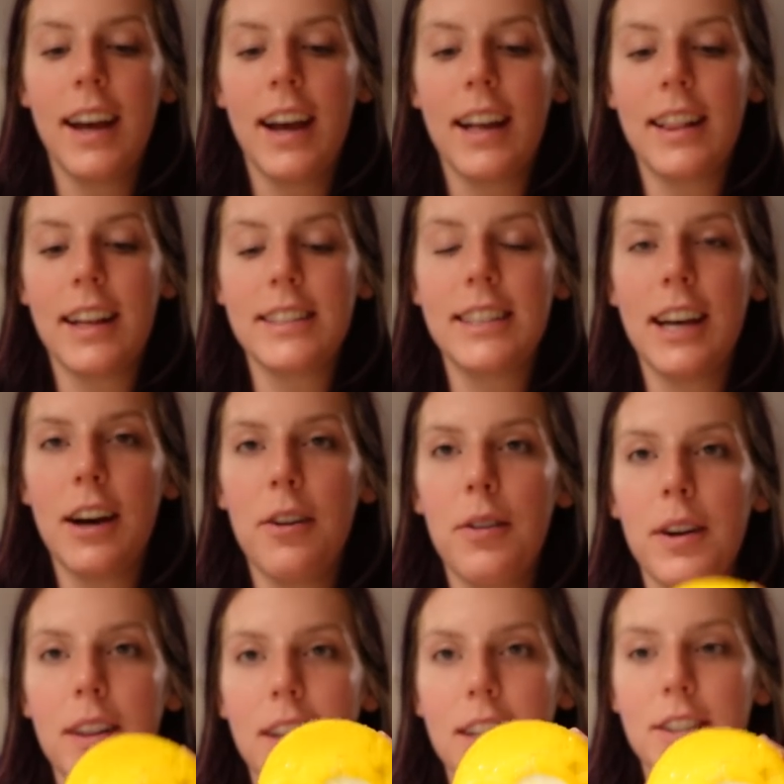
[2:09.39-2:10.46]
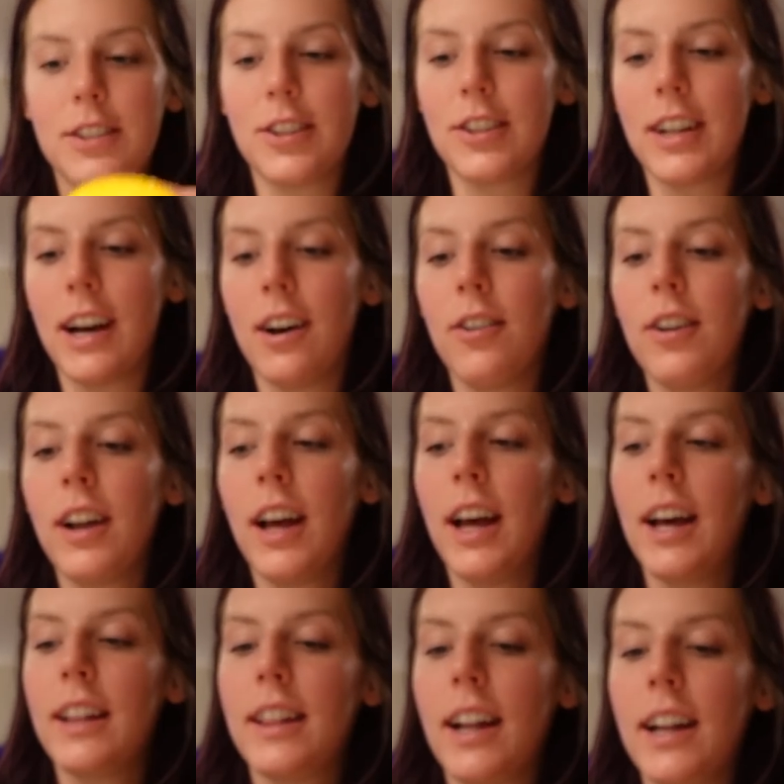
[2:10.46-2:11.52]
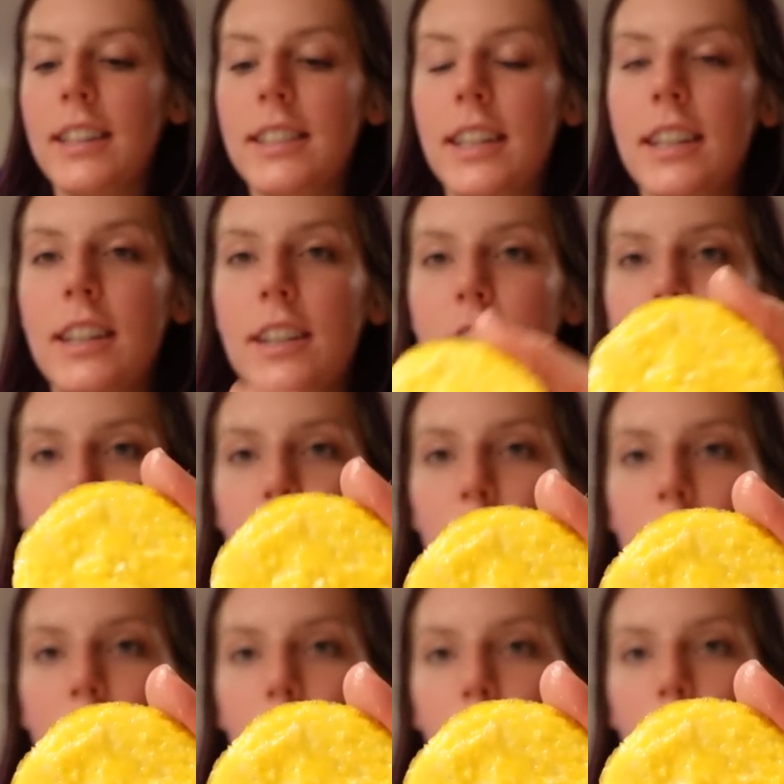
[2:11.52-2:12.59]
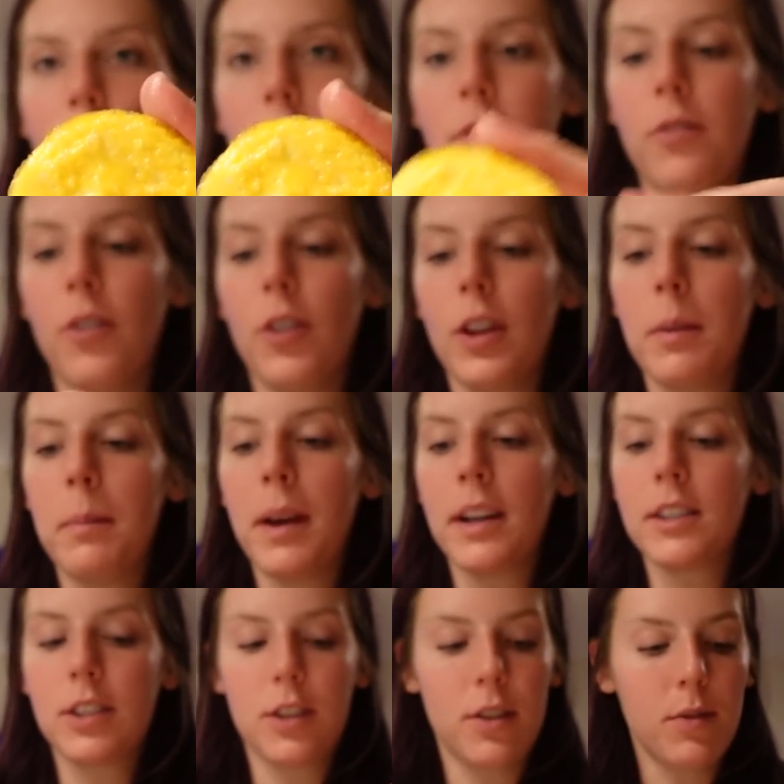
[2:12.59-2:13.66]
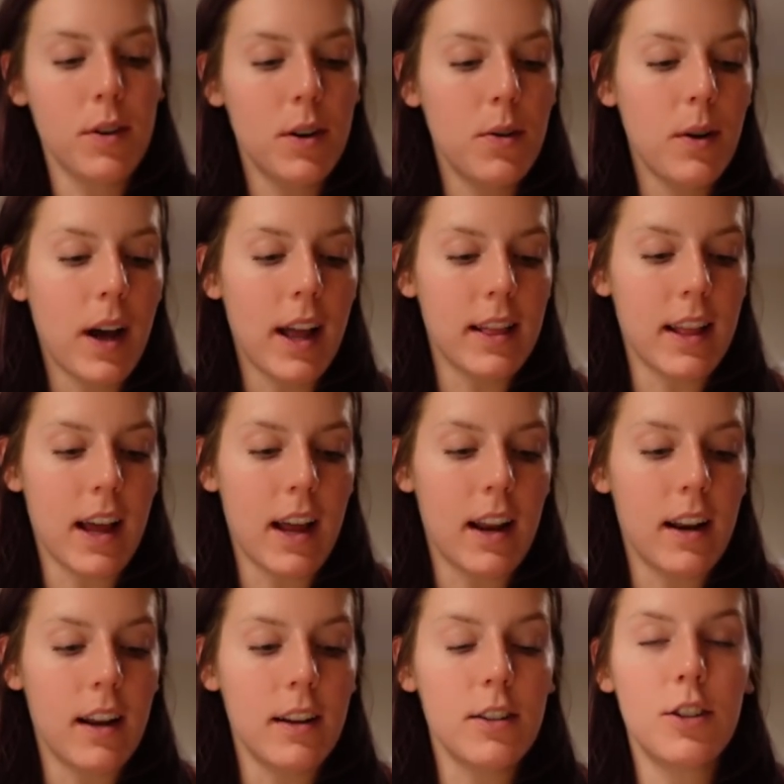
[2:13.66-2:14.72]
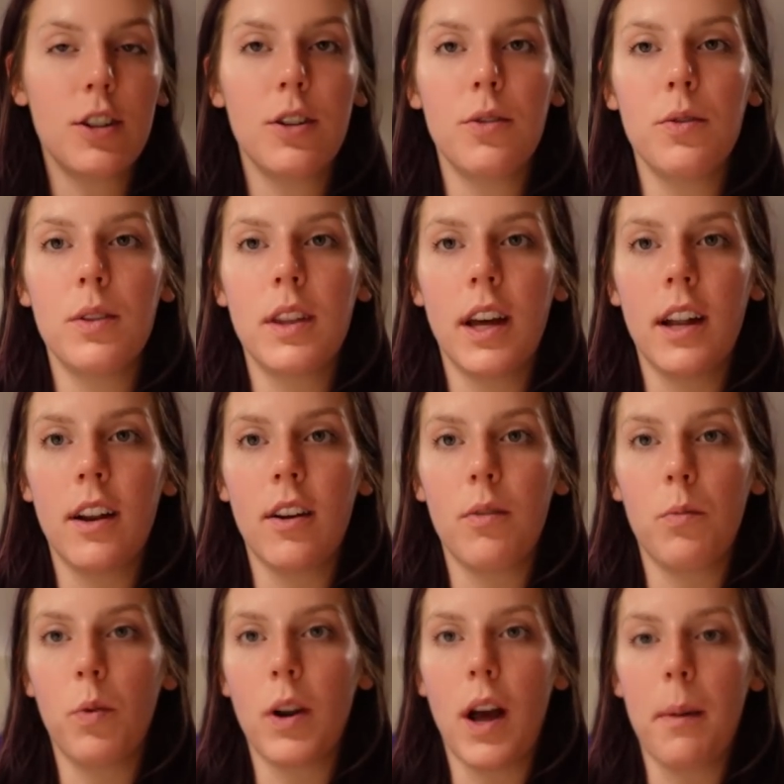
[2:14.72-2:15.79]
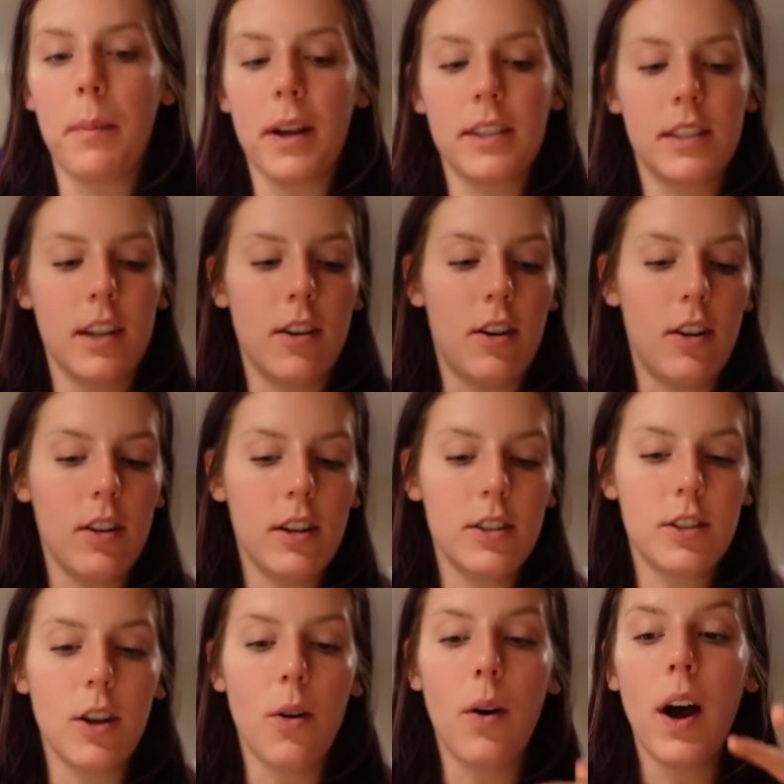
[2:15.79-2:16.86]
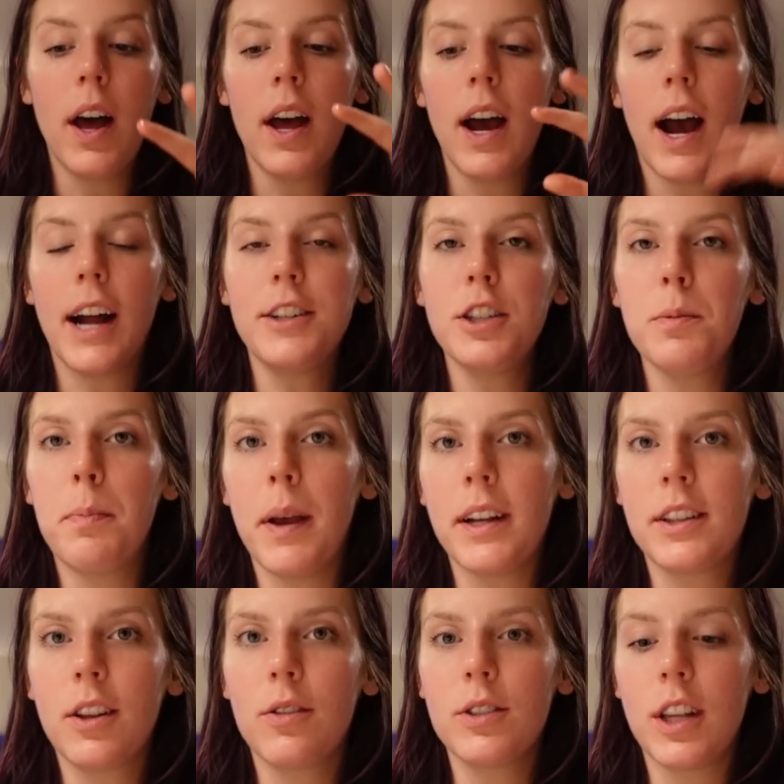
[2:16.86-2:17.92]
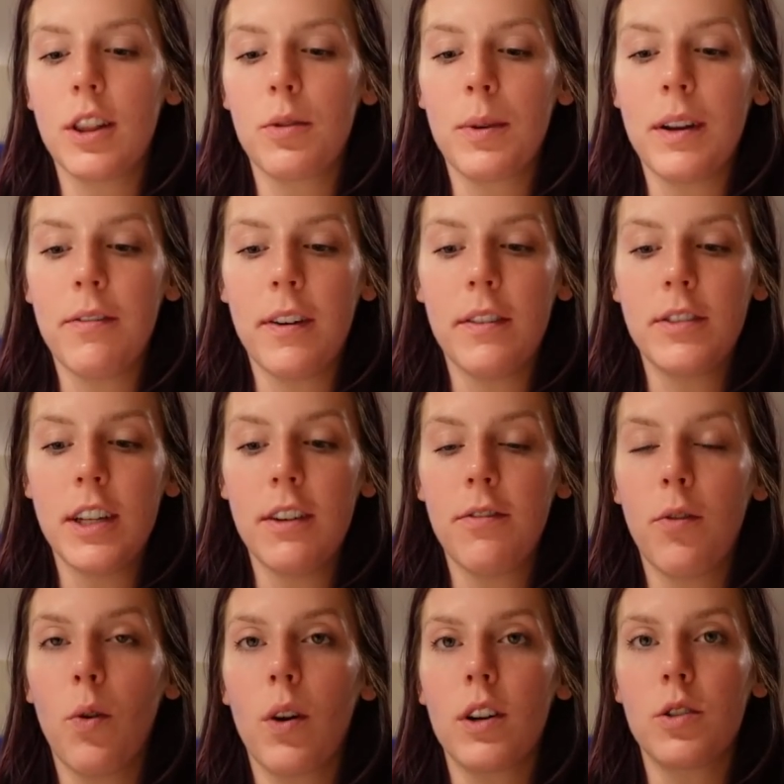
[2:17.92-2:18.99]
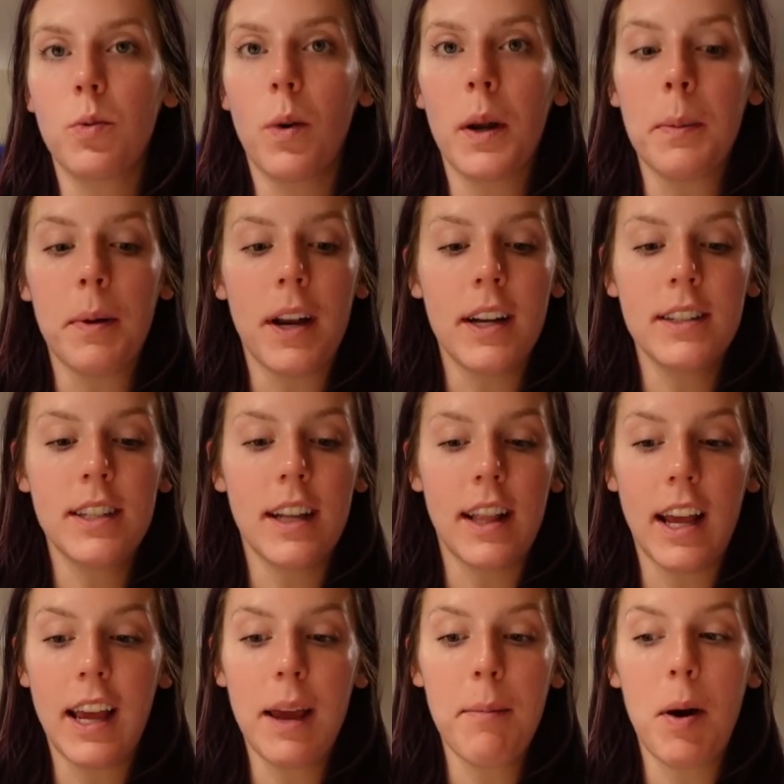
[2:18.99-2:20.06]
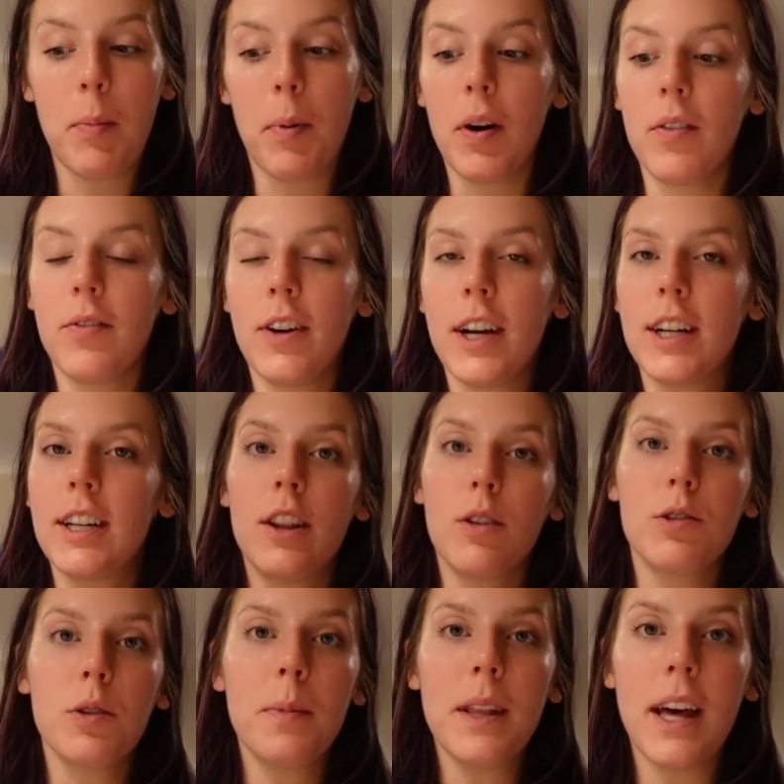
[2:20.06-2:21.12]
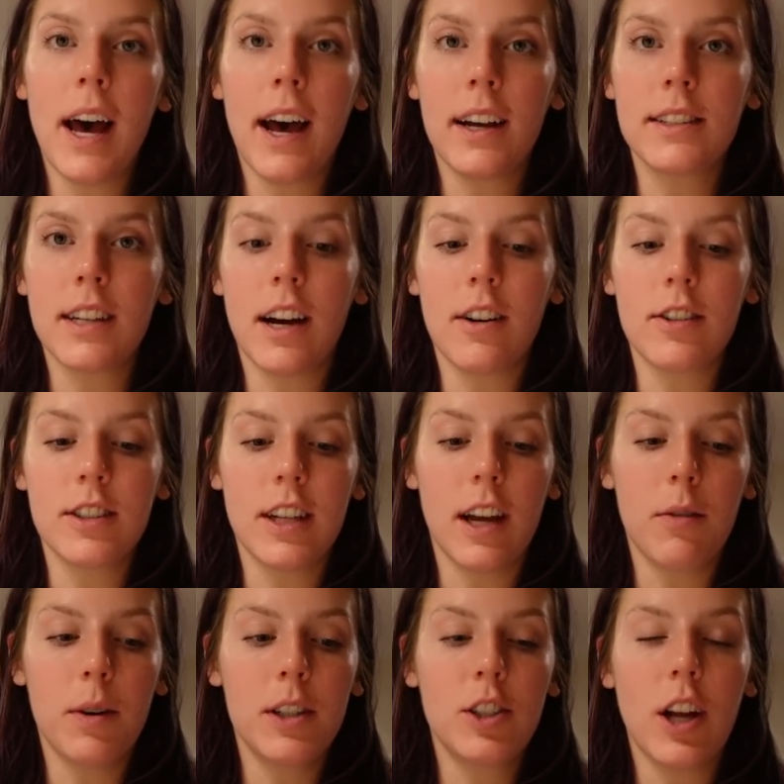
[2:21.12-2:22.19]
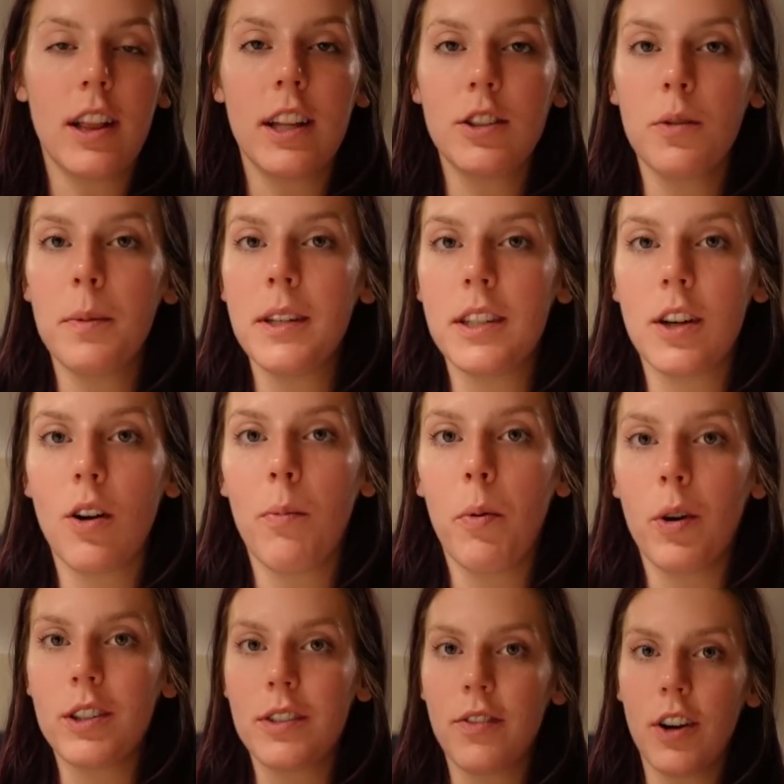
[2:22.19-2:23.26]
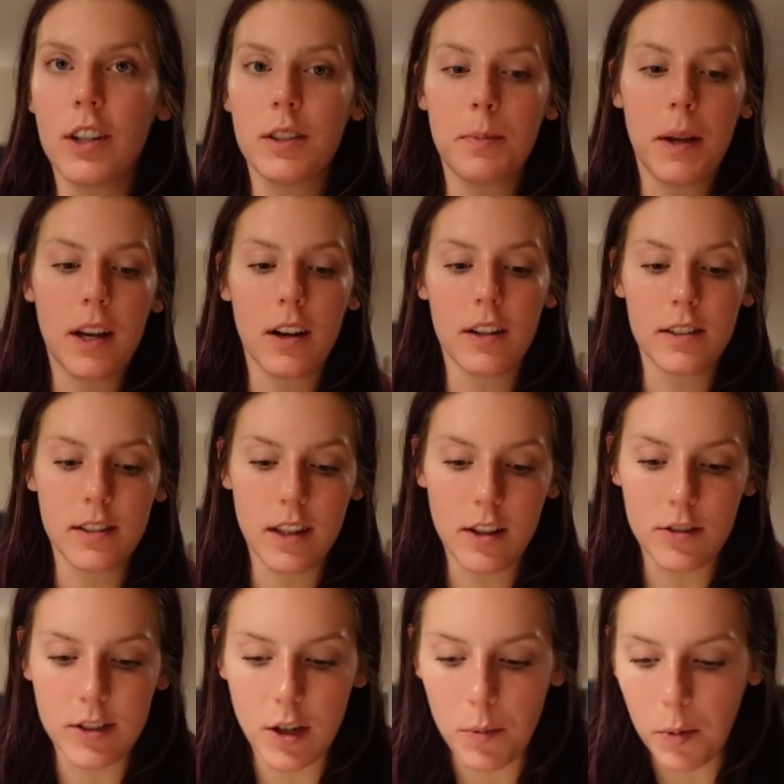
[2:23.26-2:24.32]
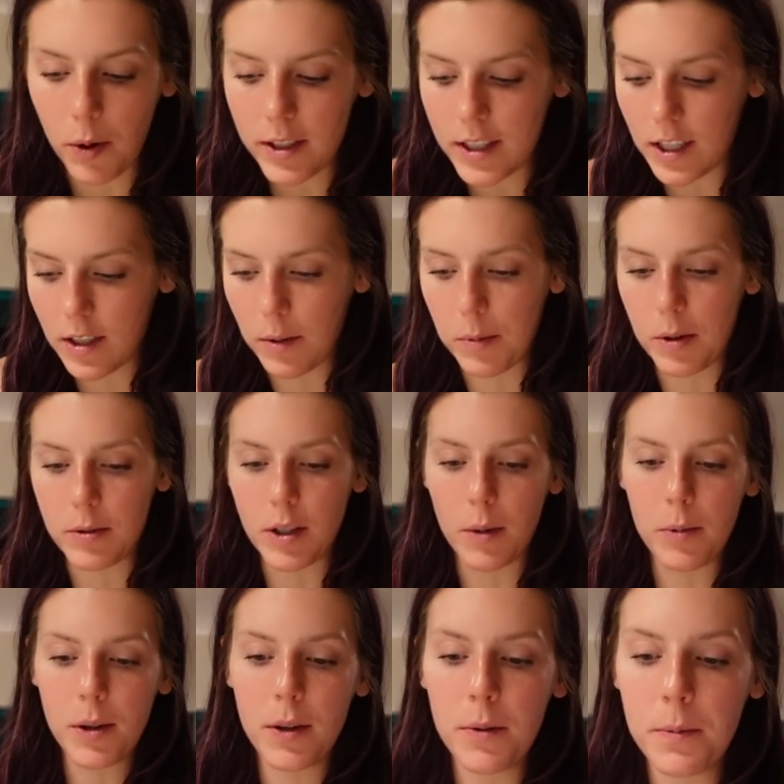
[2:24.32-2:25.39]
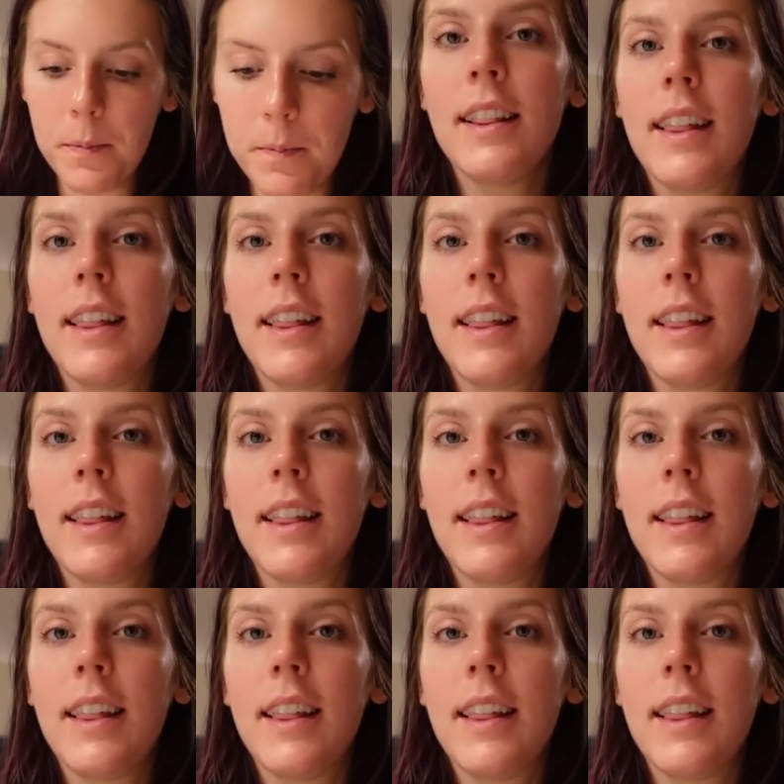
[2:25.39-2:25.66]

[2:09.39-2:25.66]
And that's how these turned out. Then I did two that were fully mixed through and then two that were not mixed at all. So I just baked those at 350 for 20 minutes and they came out perfect. Those will be the eggs on our sandwich and these will be zero points for us because they're zero points on WW.